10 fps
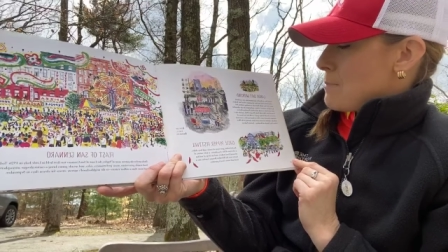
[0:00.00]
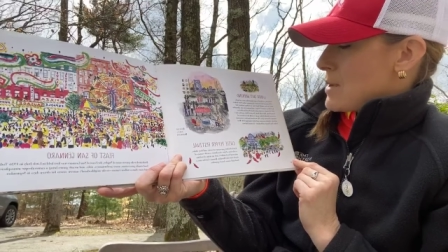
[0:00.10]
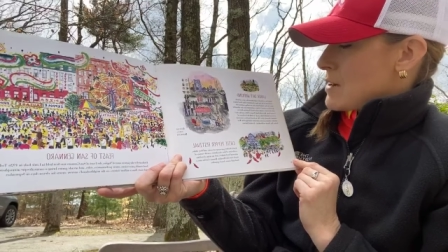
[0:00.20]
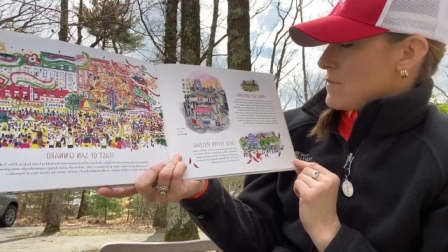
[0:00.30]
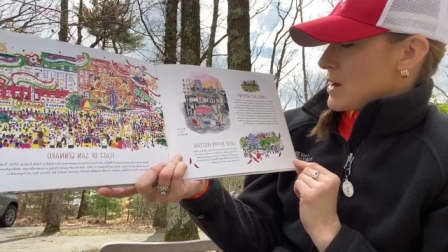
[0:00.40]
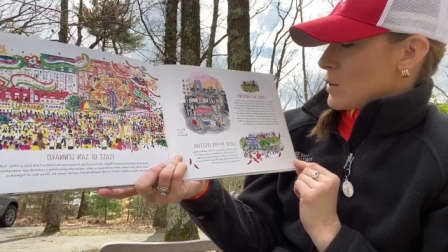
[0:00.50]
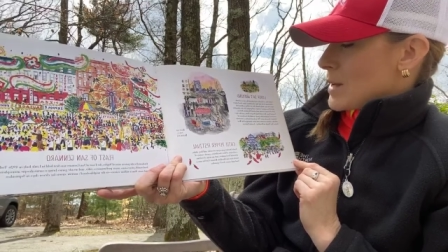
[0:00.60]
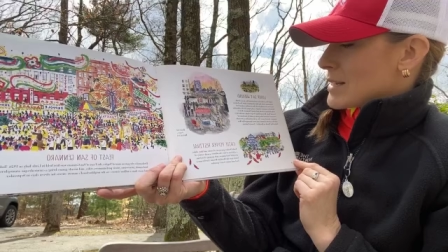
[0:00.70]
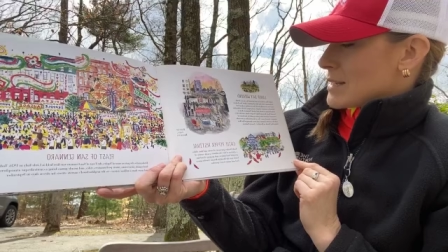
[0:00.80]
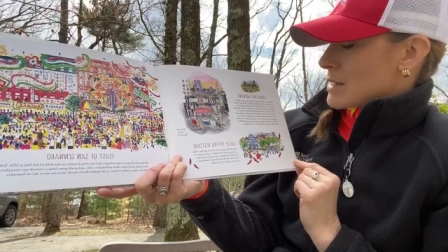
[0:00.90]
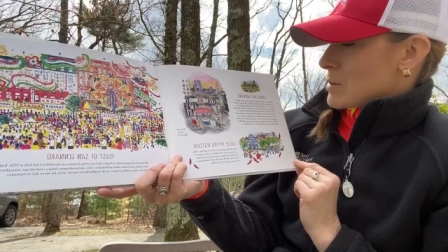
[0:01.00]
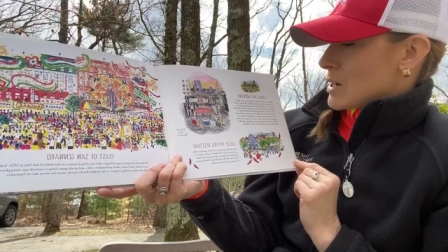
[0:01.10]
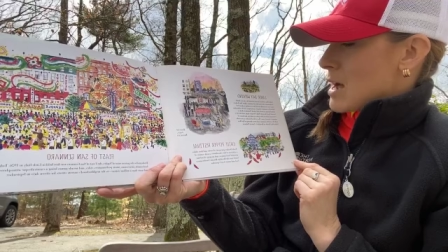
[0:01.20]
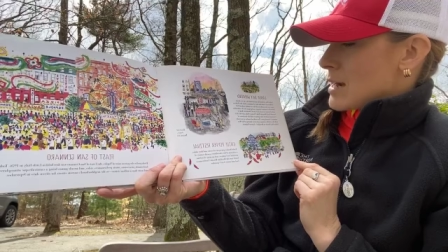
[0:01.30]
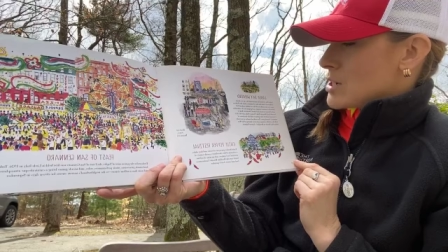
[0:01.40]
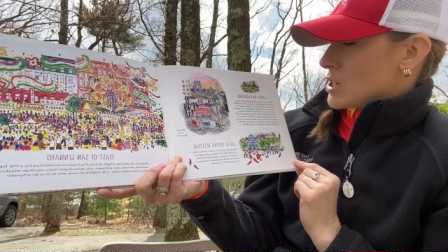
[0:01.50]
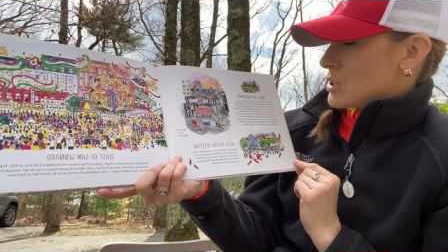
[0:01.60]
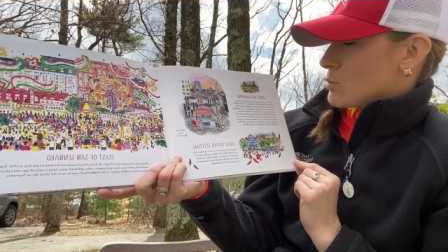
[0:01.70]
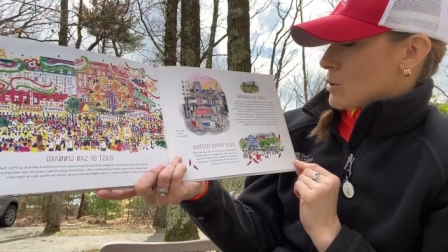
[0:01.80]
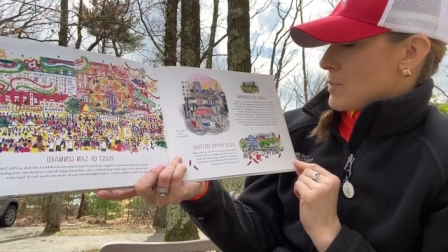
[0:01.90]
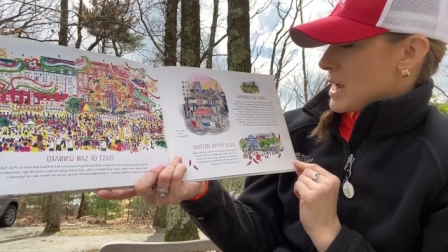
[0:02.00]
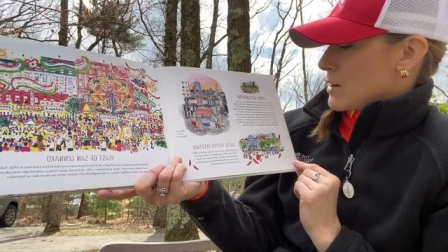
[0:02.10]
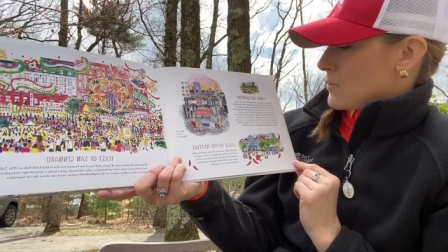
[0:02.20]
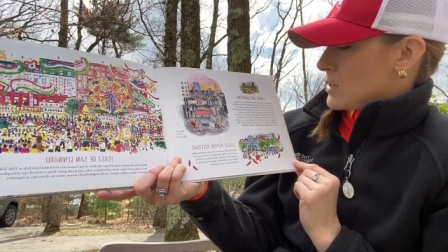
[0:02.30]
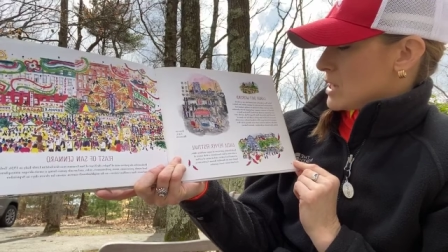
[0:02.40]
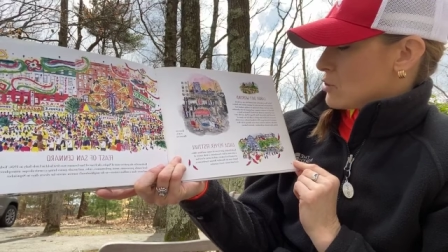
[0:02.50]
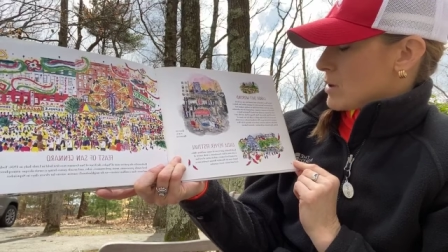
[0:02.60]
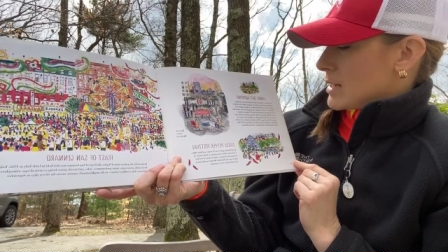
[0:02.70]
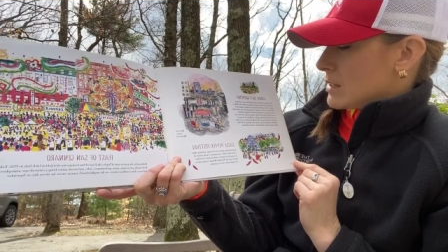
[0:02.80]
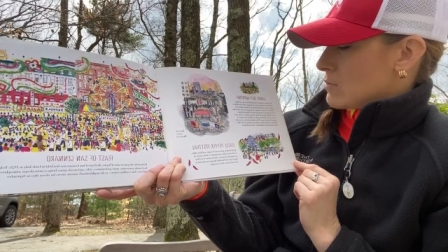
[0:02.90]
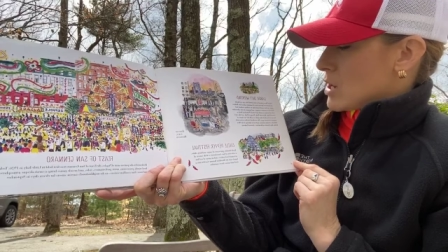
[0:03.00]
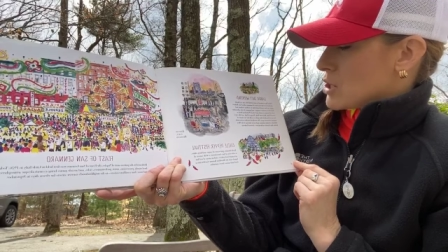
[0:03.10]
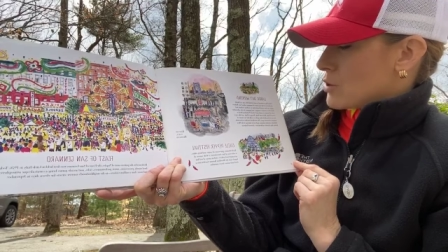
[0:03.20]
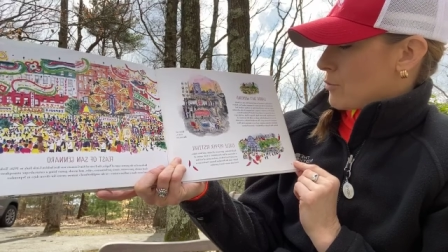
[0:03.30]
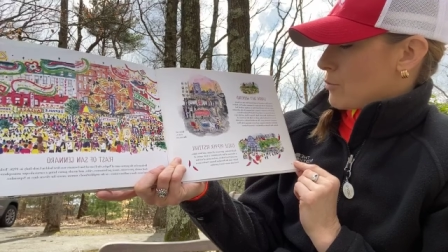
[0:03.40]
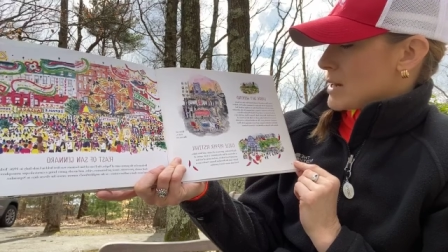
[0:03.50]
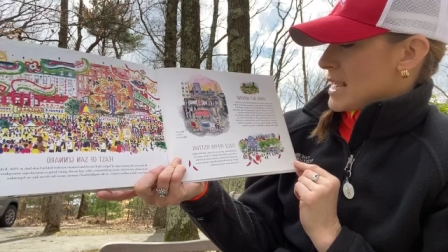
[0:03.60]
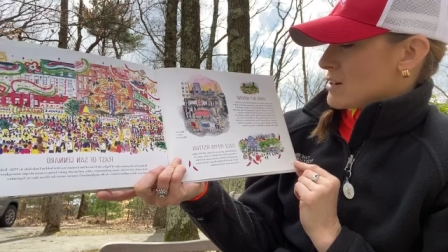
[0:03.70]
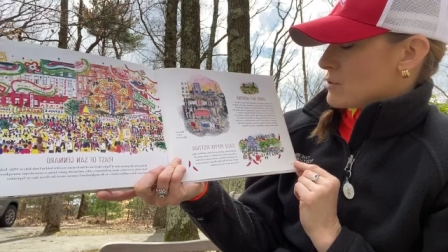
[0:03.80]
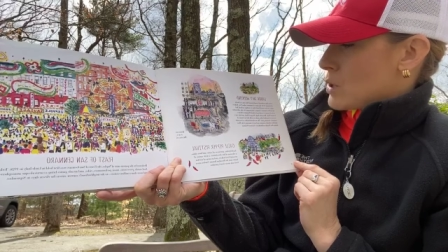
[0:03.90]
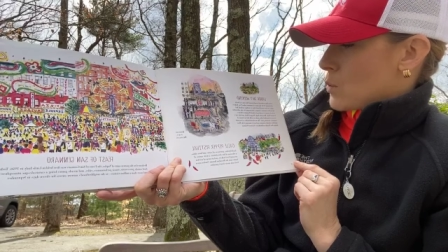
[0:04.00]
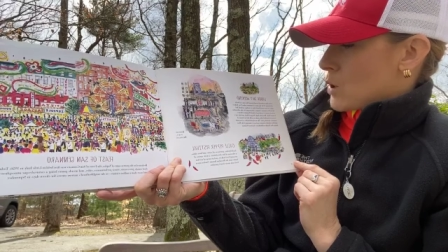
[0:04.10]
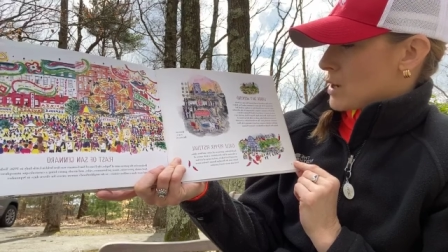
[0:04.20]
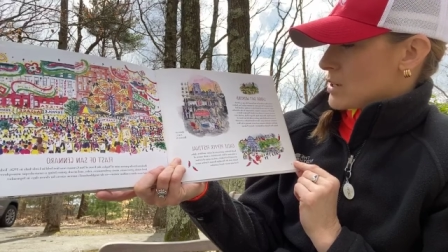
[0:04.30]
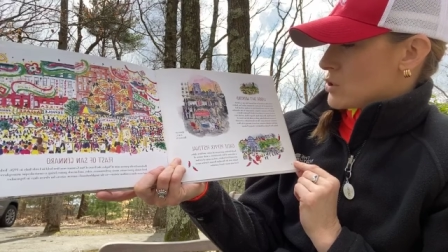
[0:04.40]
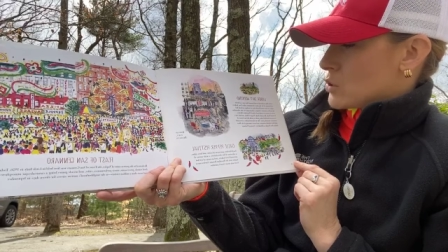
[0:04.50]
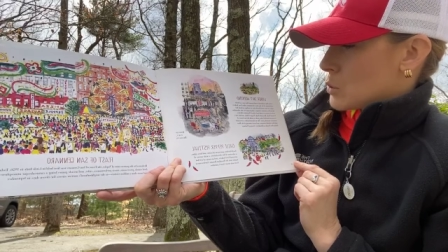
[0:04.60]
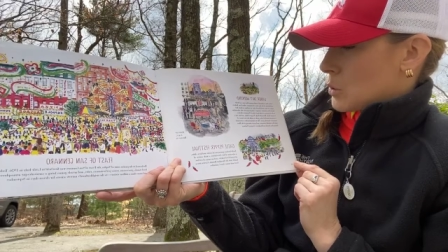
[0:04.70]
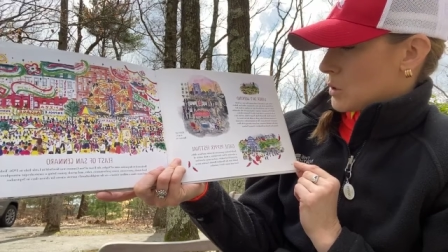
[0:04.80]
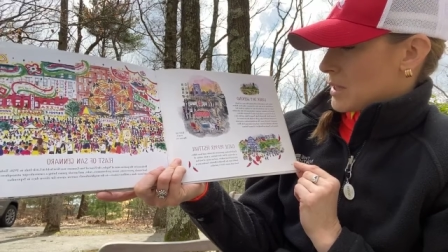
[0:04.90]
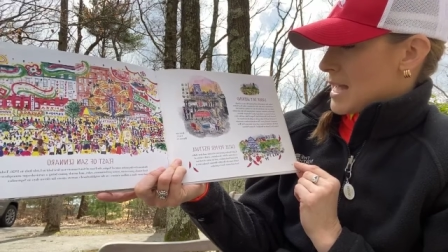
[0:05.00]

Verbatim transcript: bid farewell to summer cottages, and prepare for the adrenaline rush of re entry to work and school.